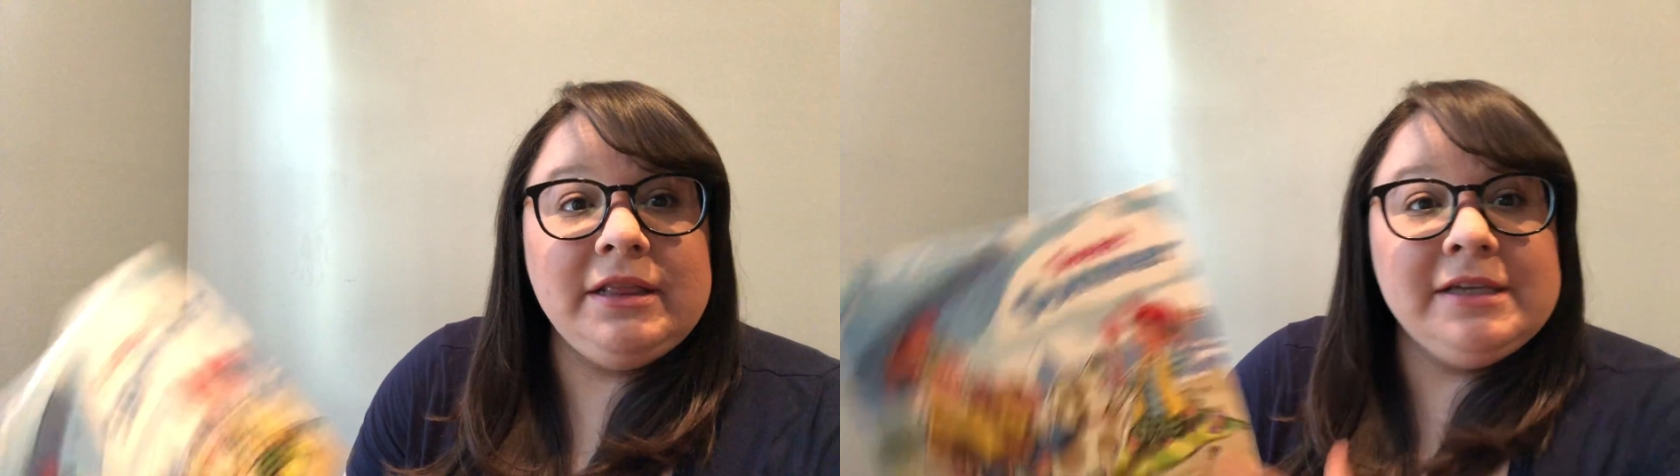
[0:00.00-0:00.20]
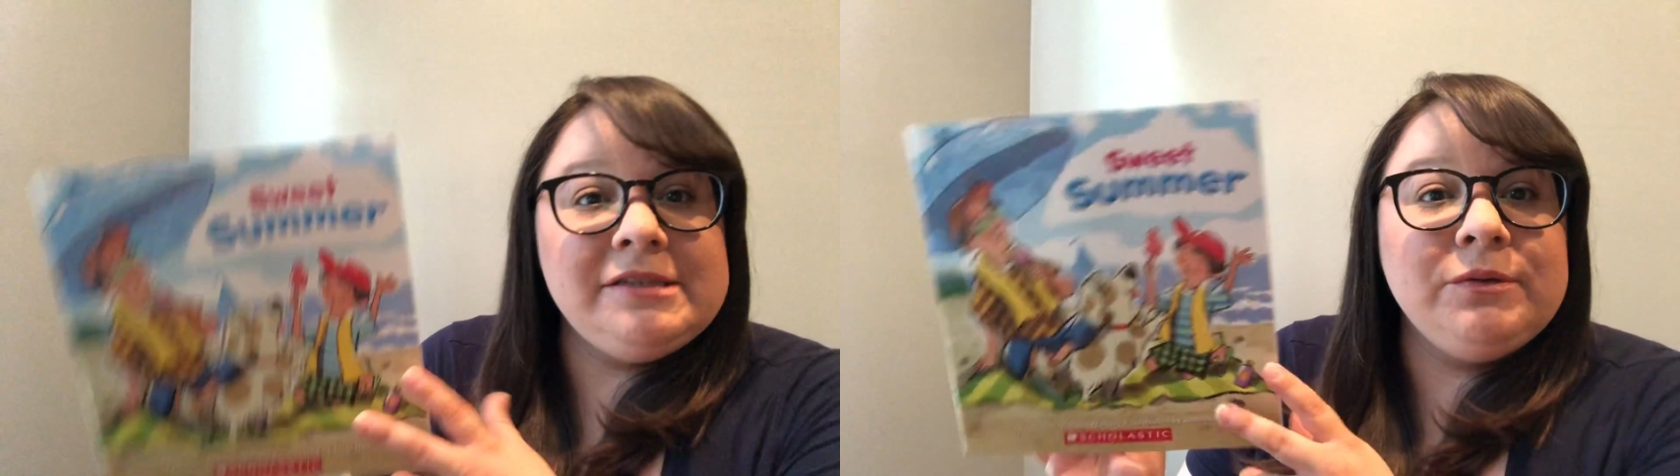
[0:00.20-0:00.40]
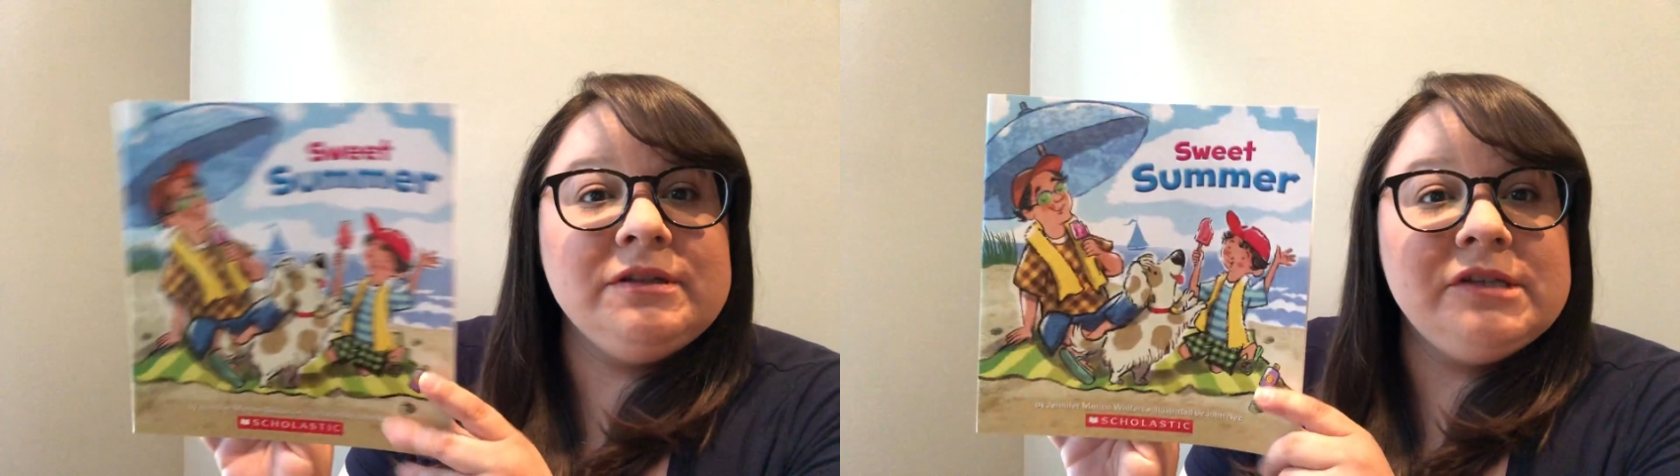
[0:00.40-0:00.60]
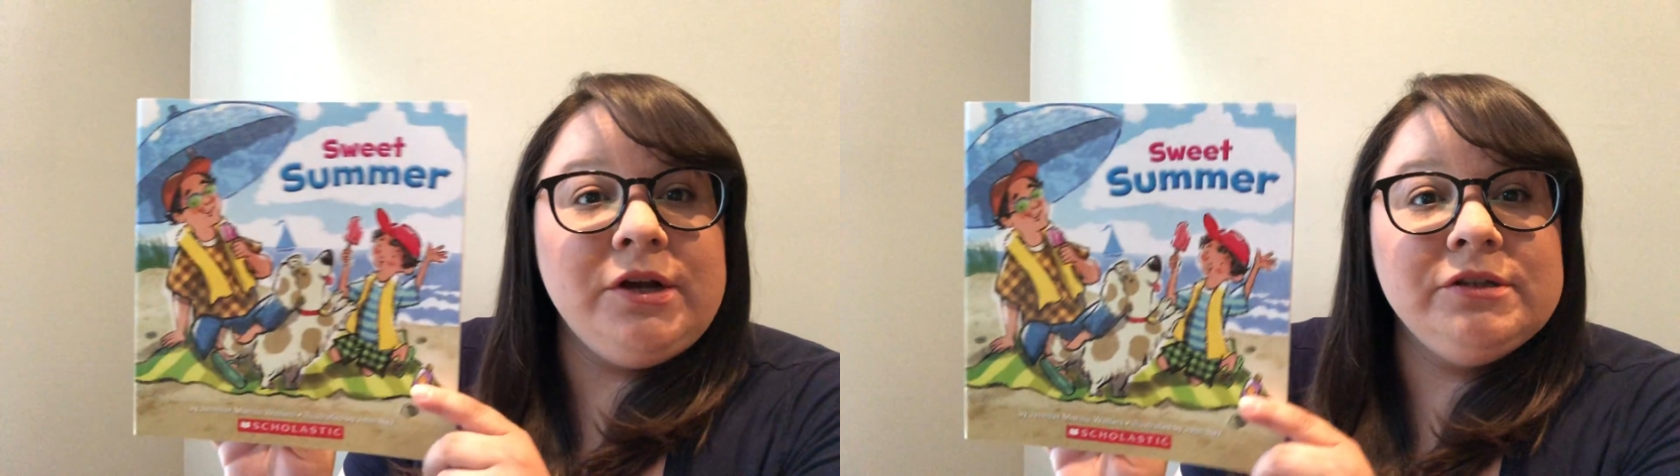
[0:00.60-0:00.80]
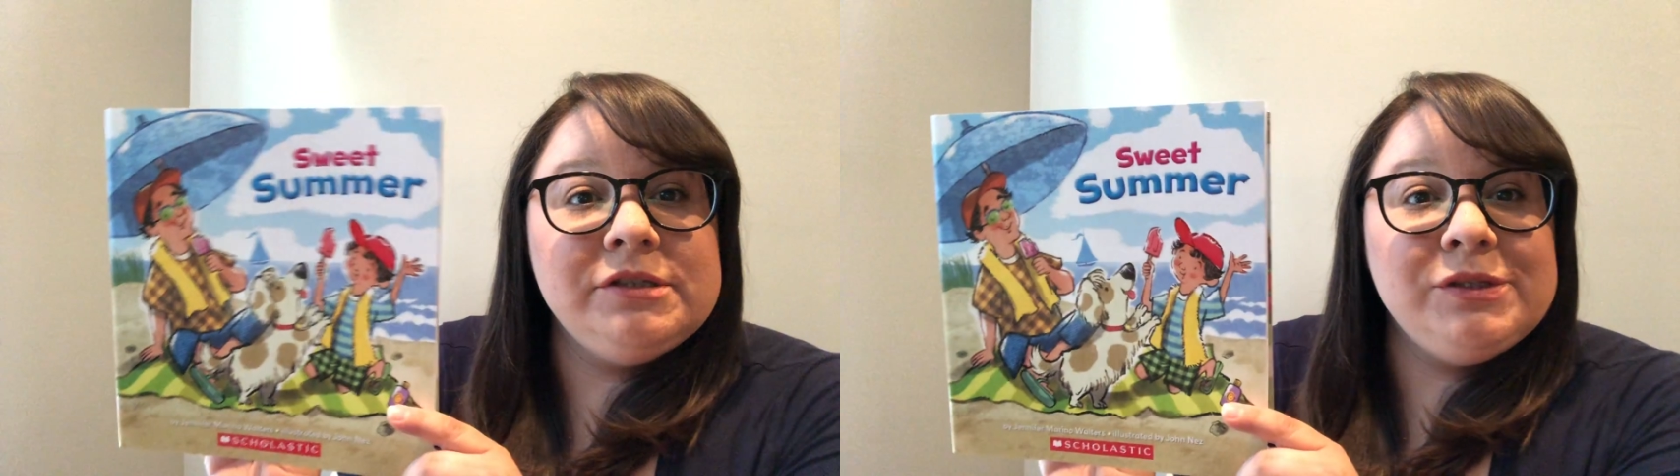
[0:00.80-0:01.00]
This one's
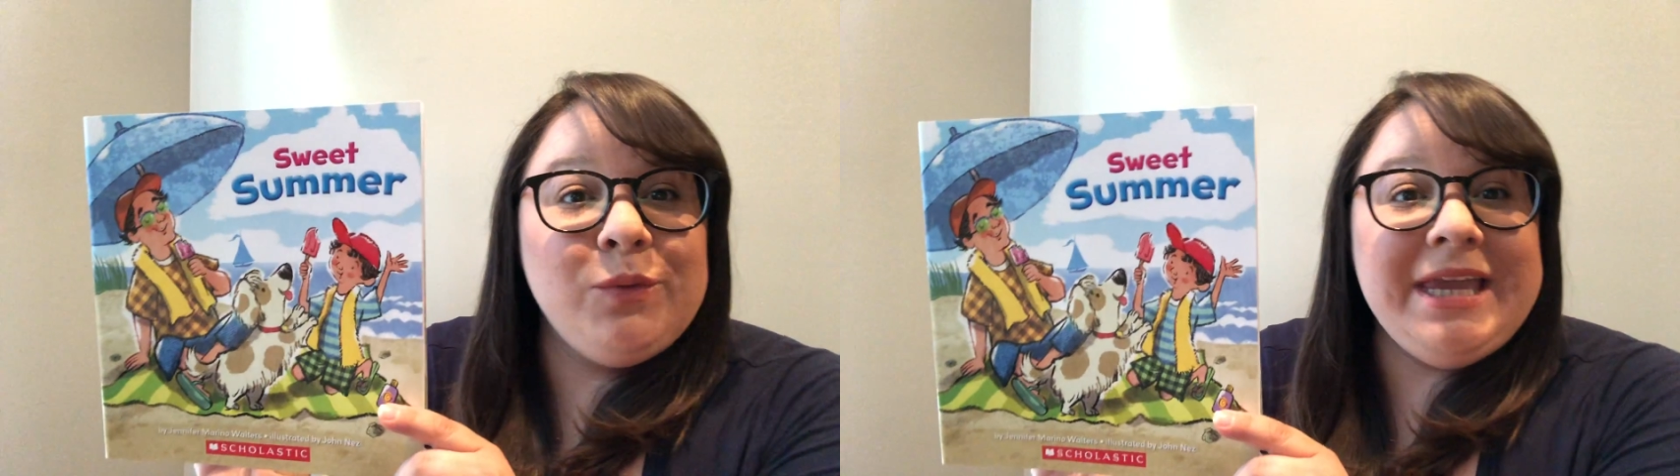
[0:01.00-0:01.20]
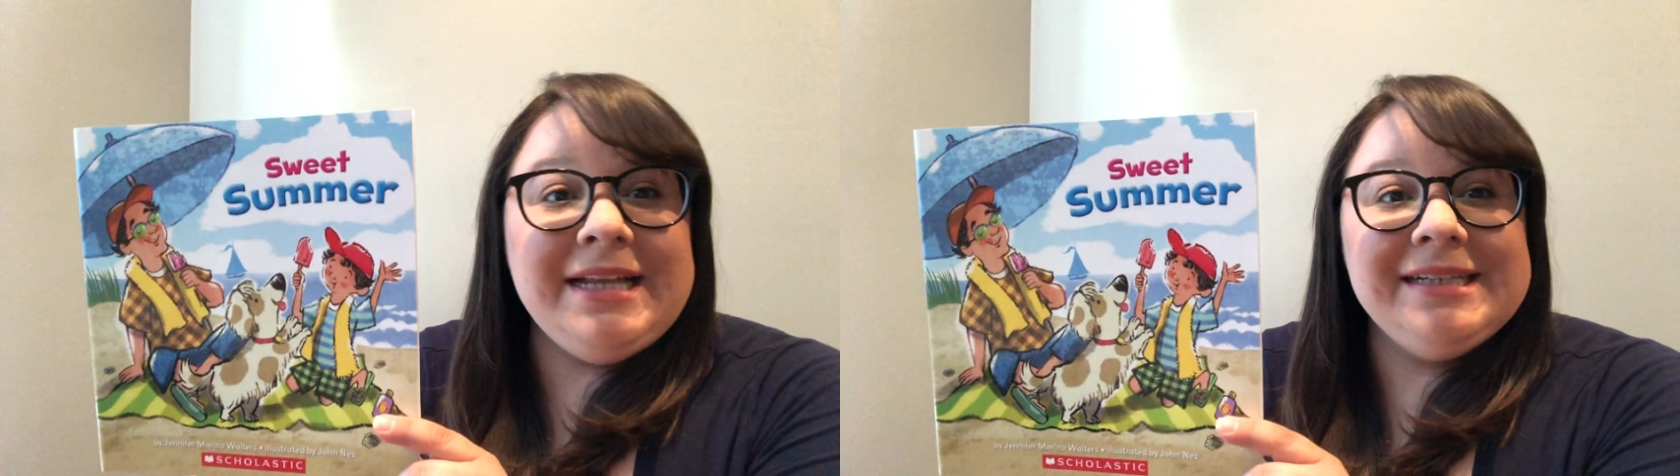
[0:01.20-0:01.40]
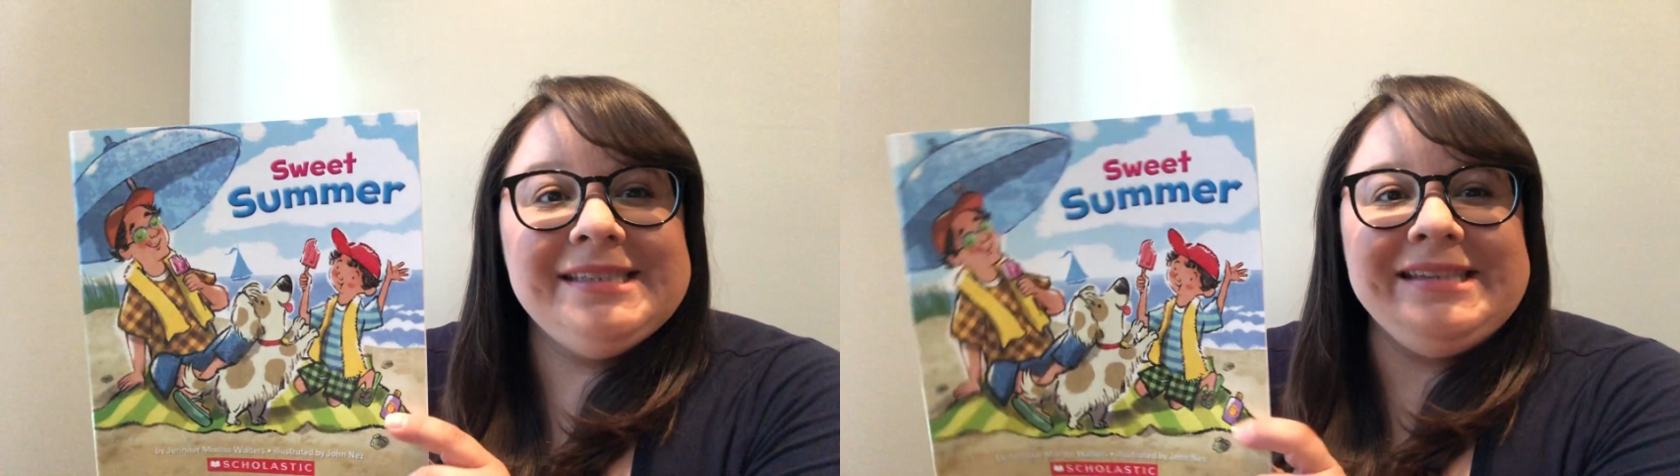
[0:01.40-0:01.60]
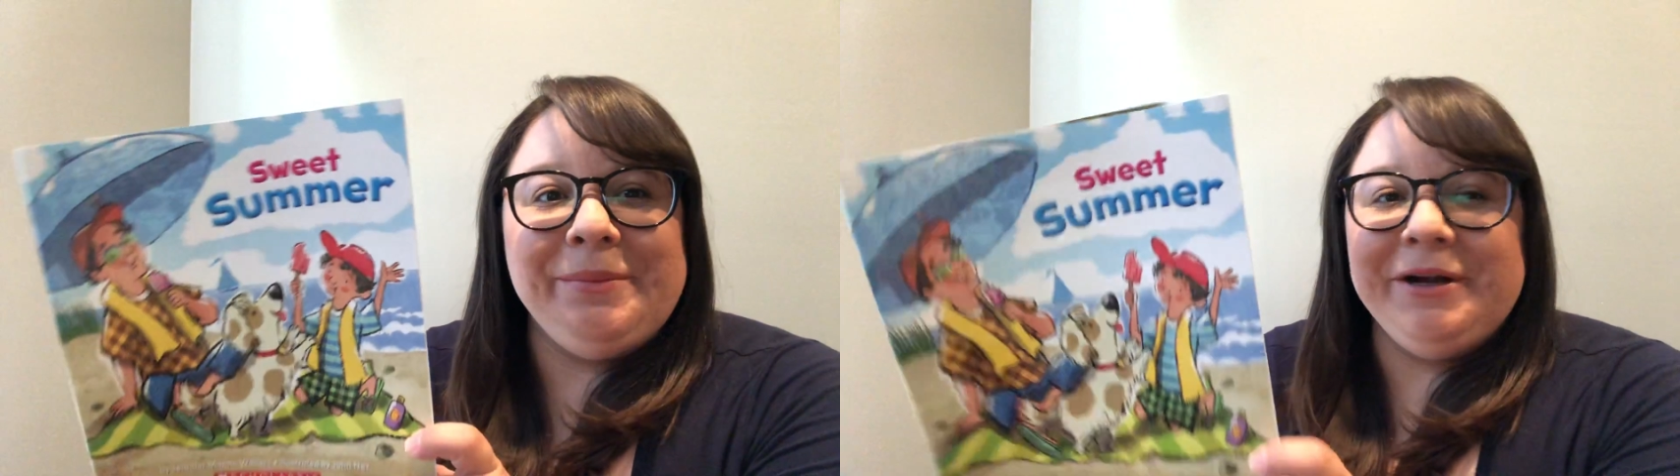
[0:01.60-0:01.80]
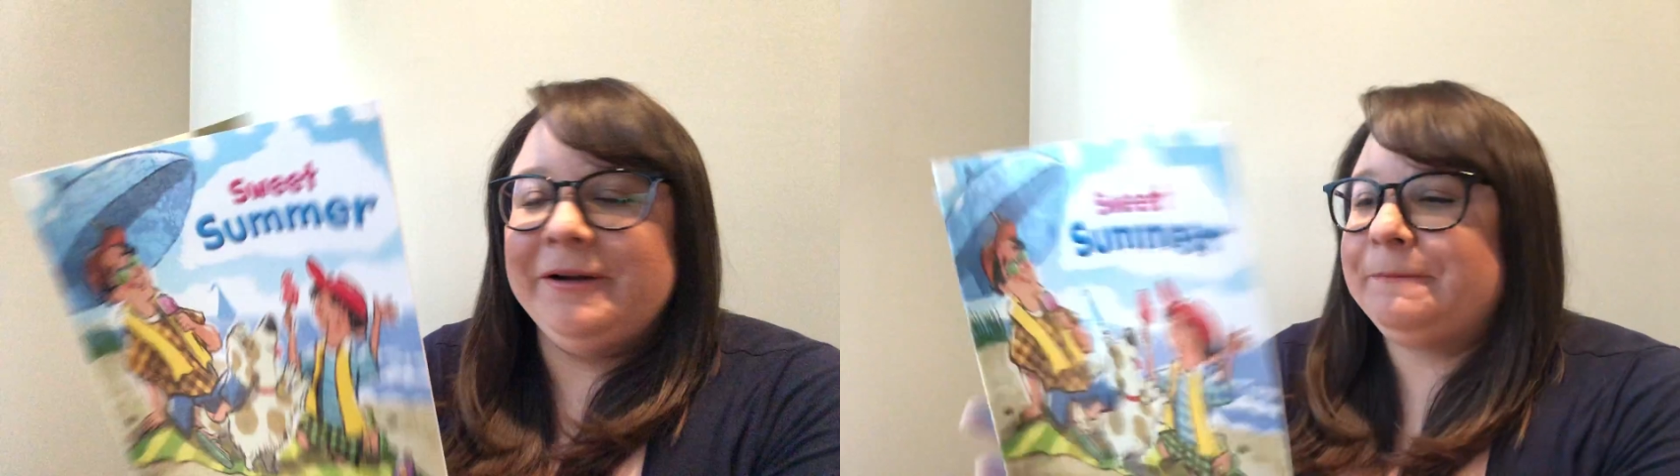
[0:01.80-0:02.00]
called Sweet
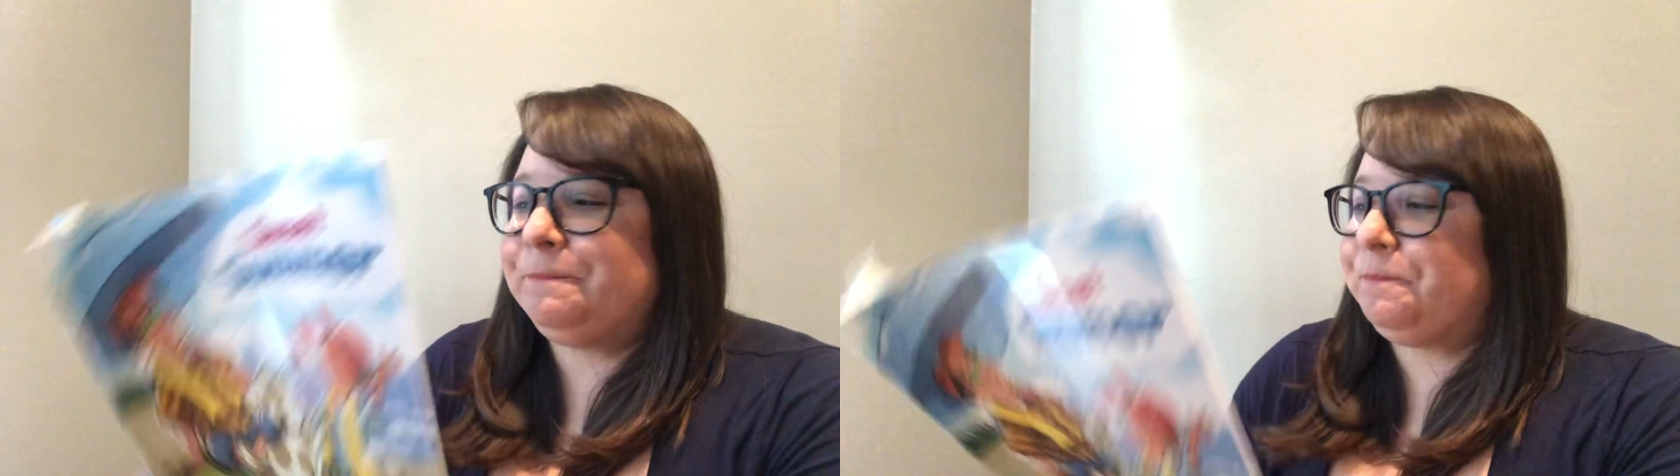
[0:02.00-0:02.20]
Summer.